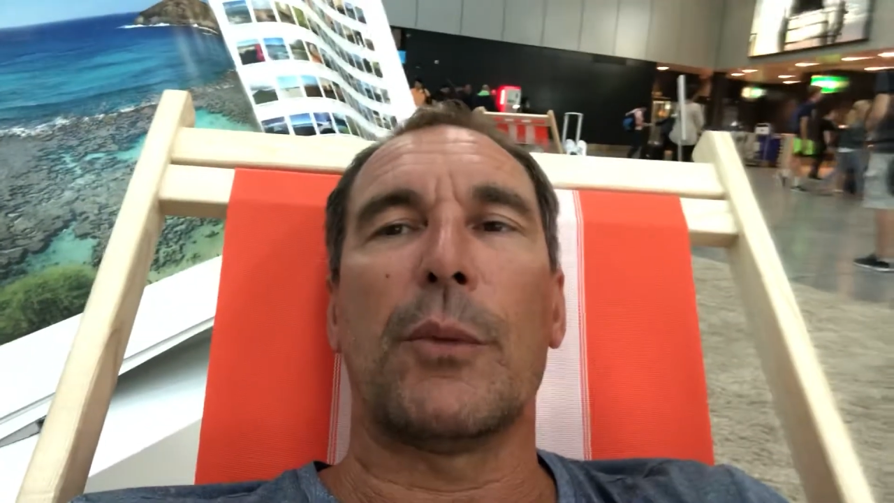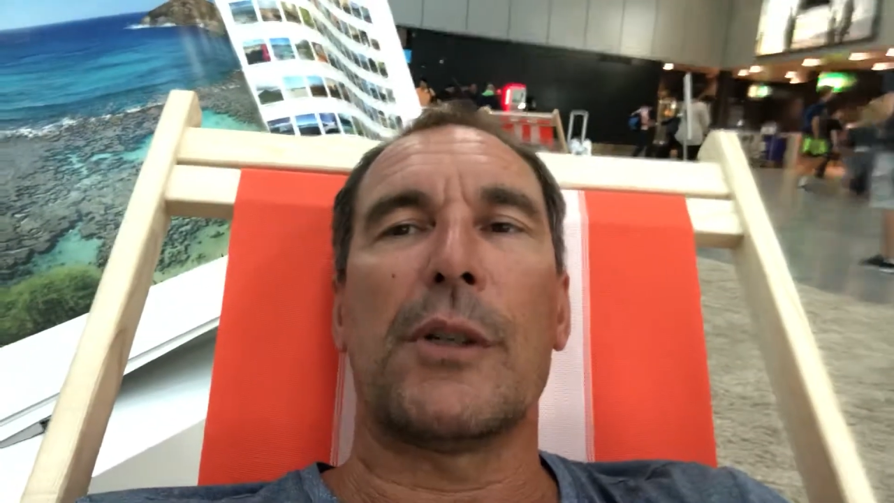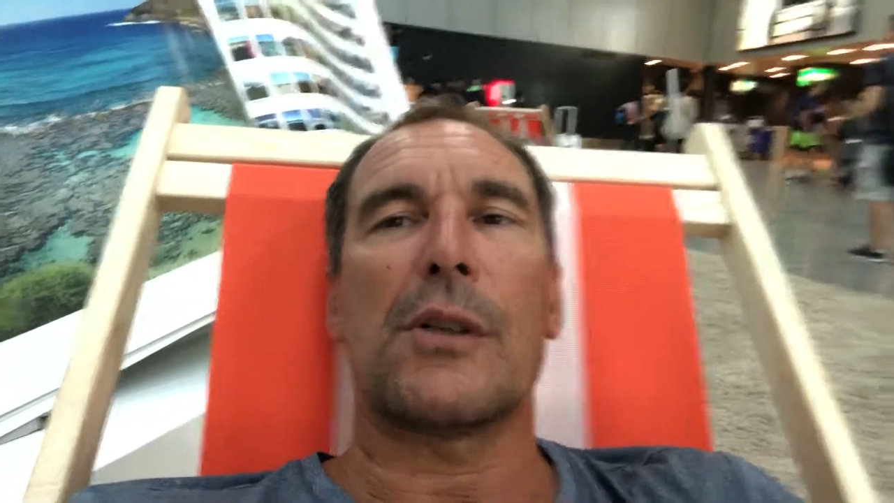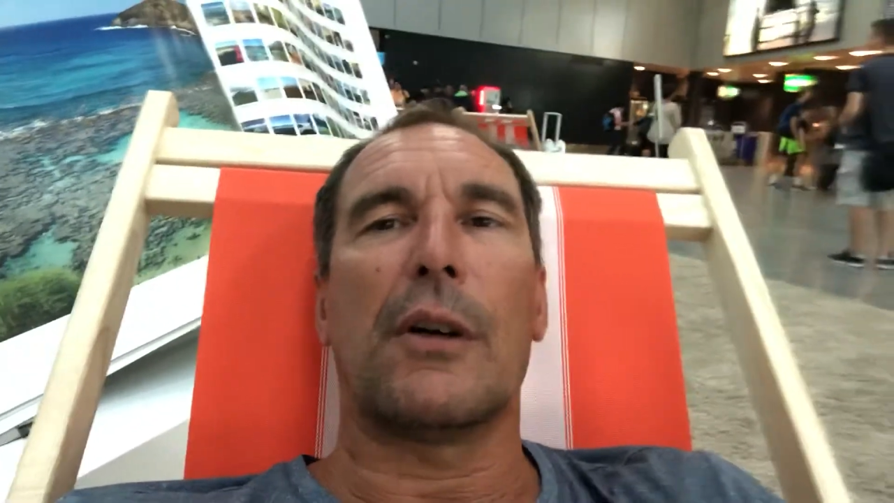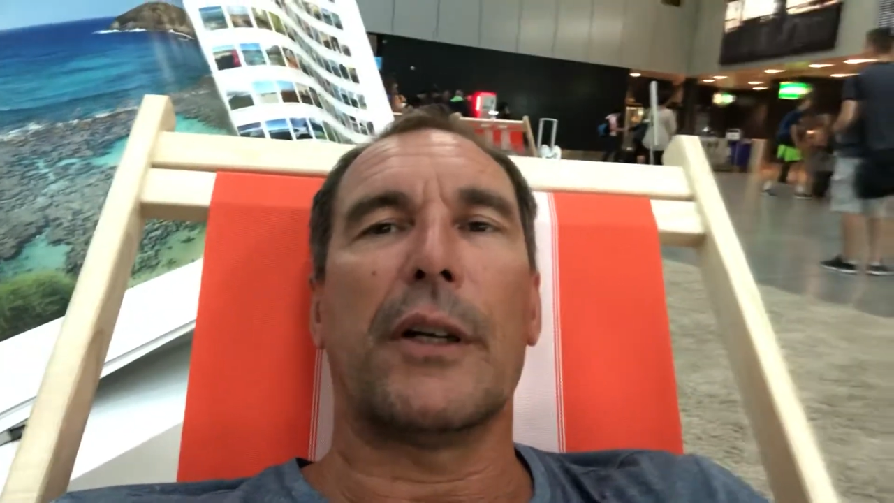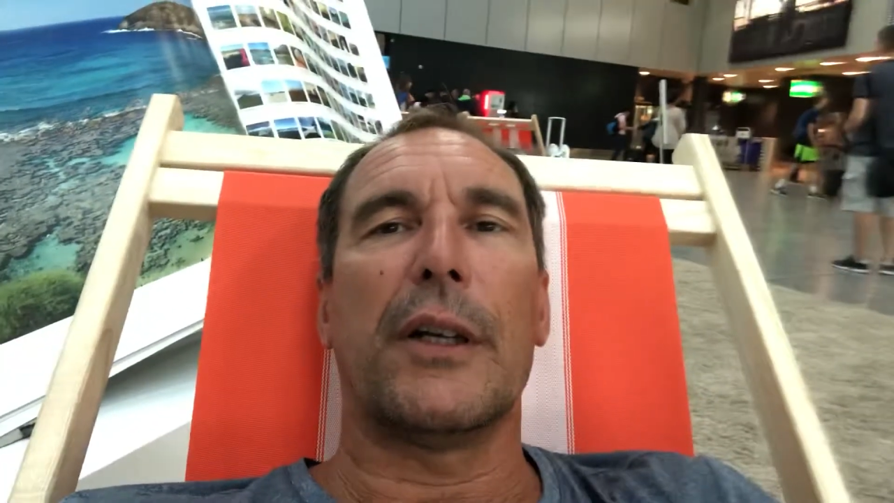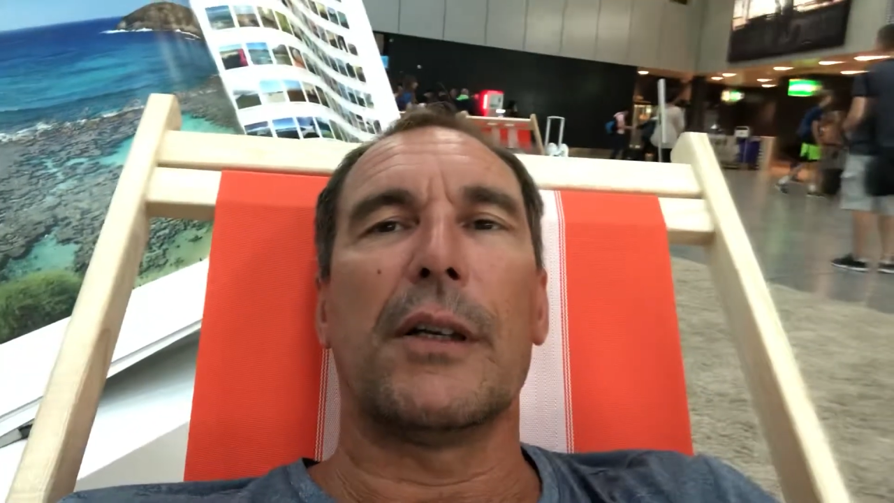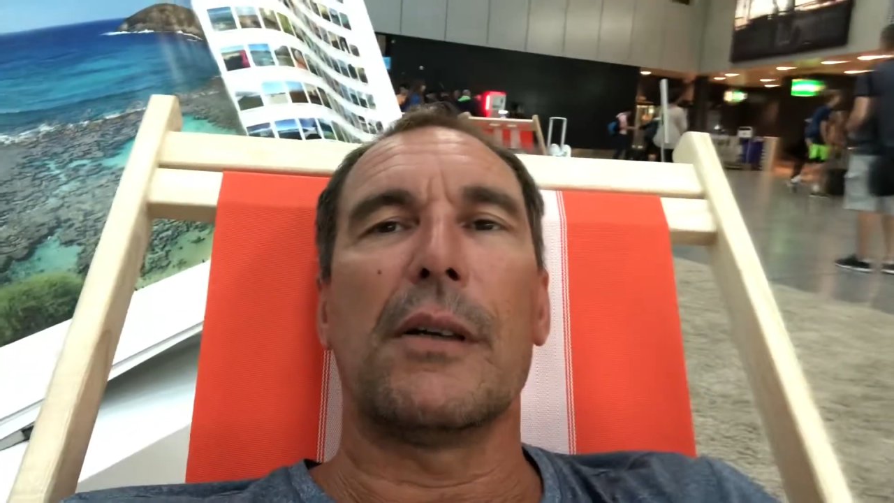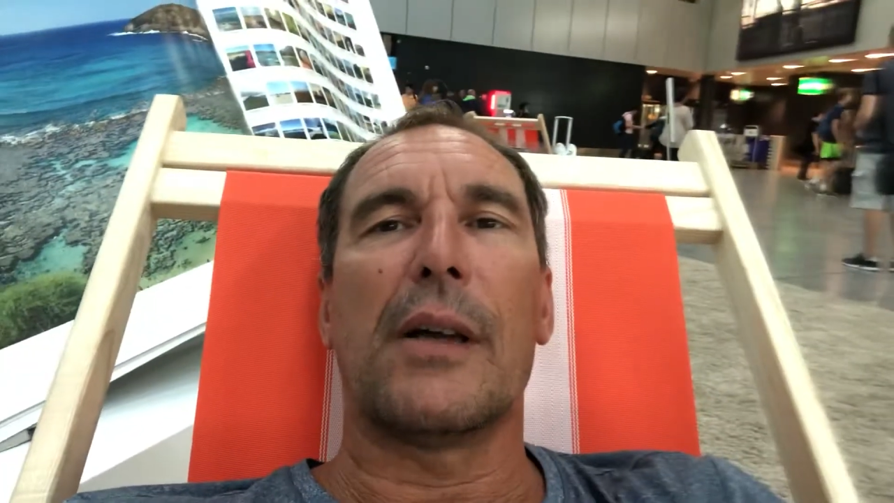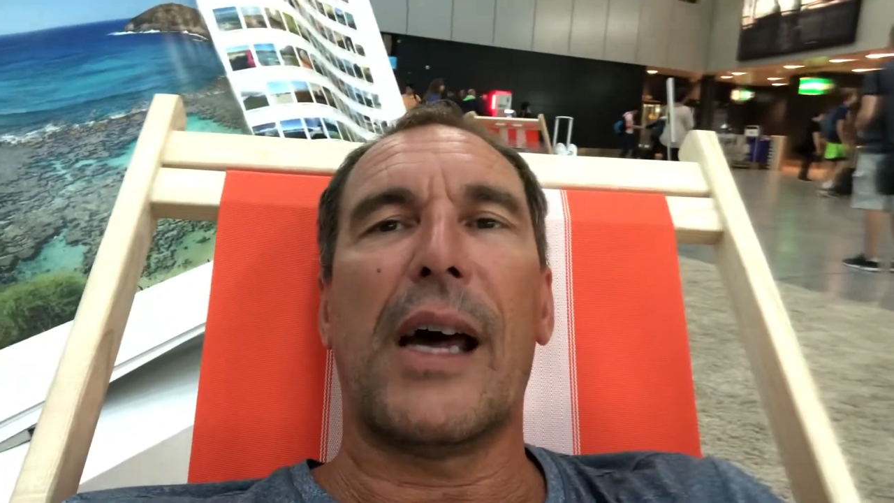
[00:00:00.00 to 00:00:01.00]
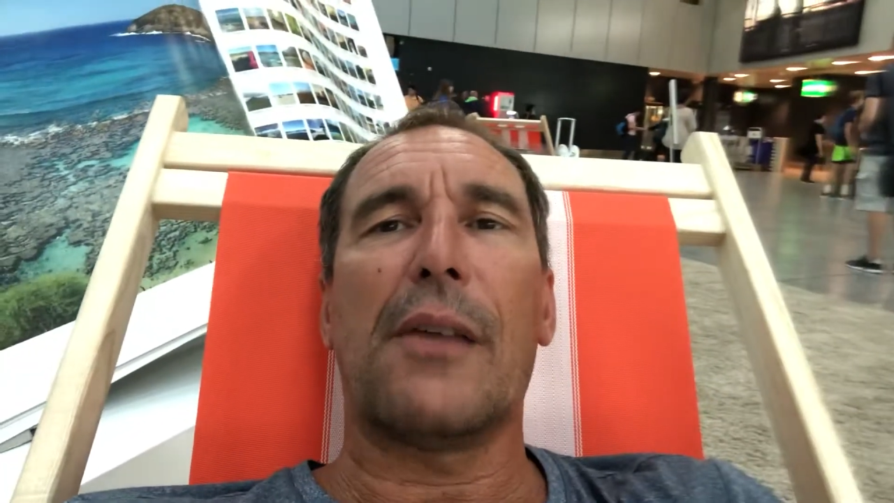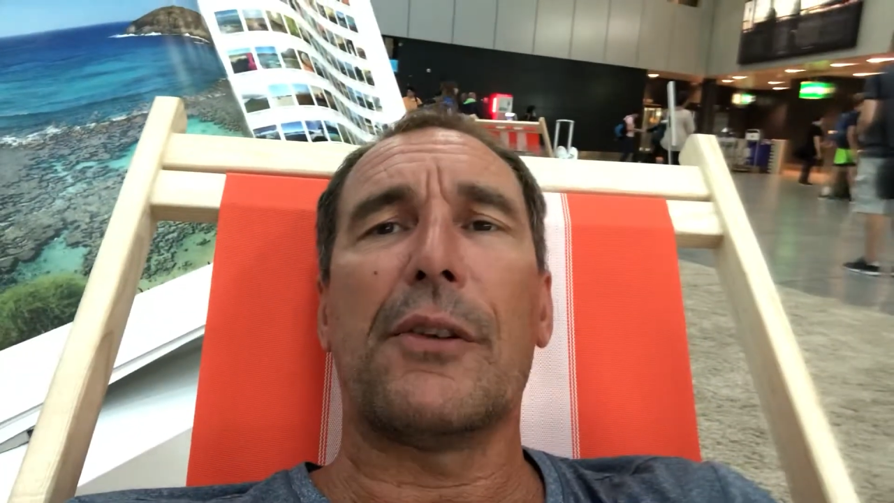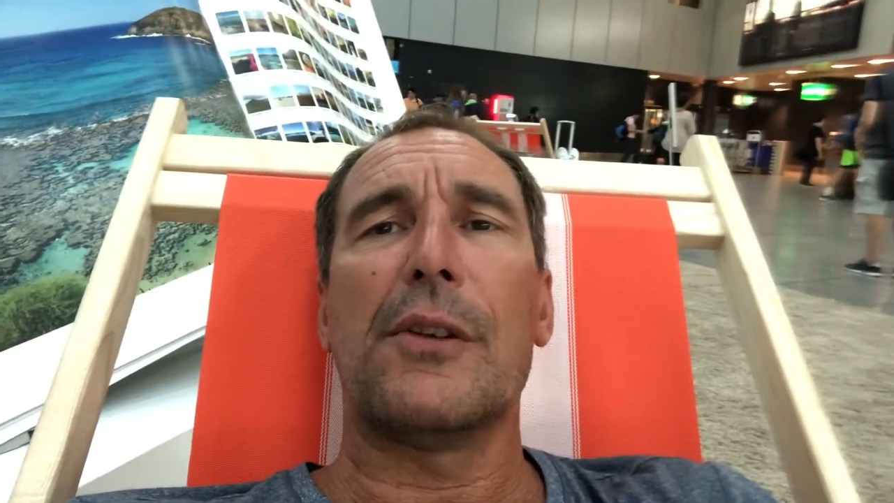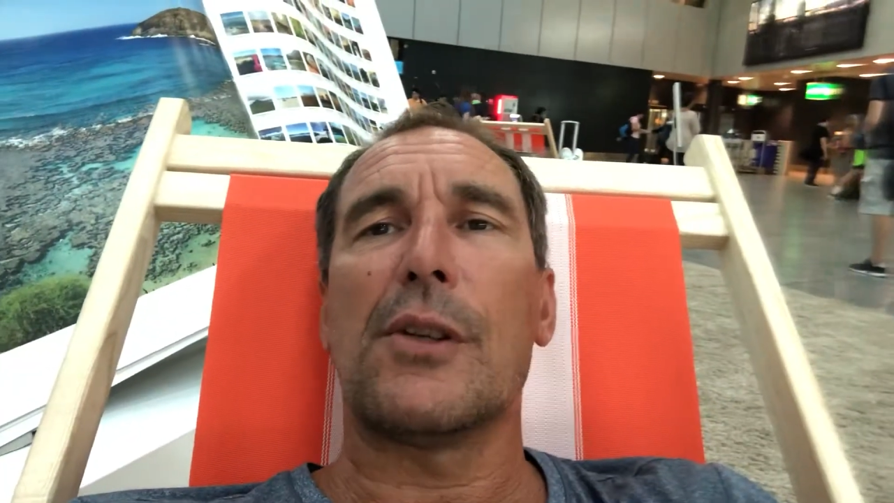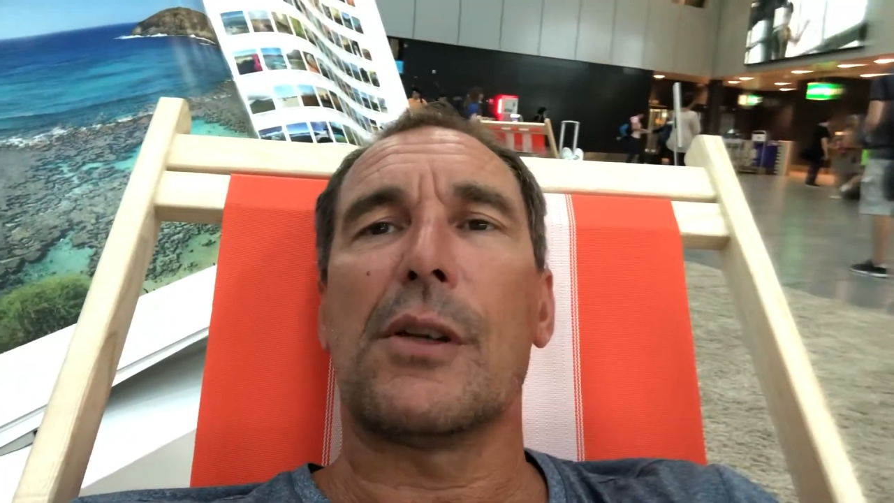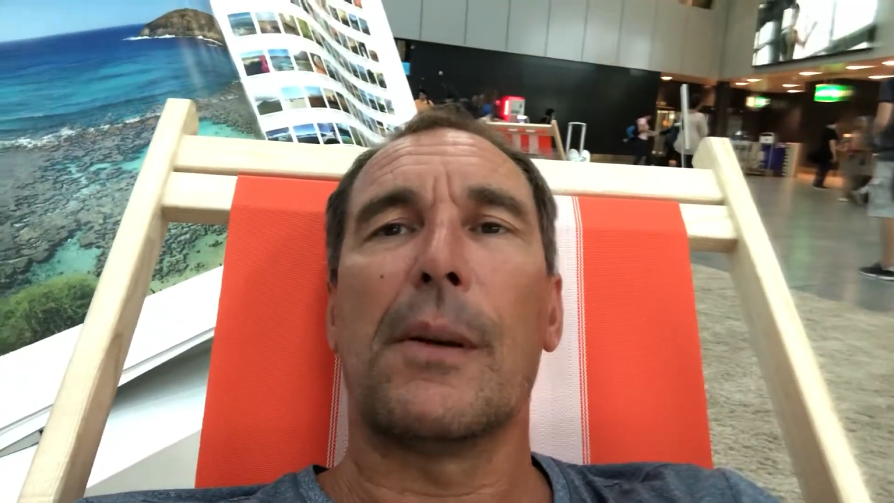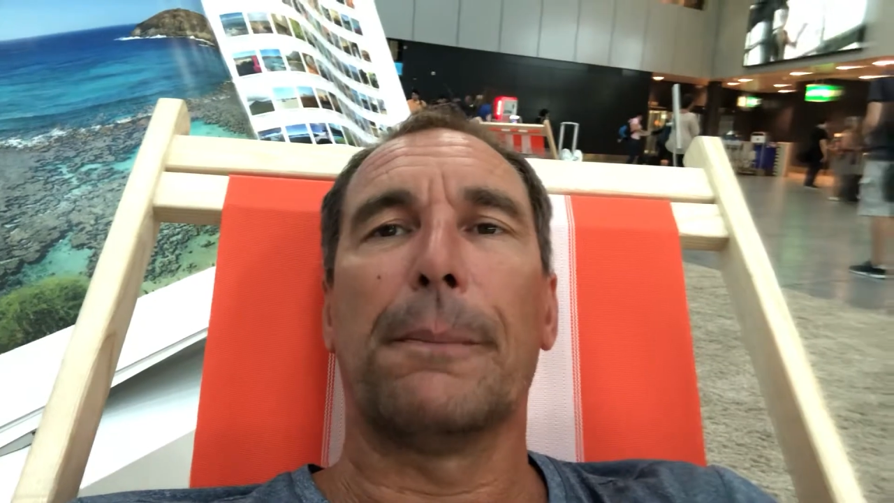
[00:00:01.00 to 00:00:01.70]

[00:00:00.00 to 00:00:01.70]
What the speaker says: we started in Athens,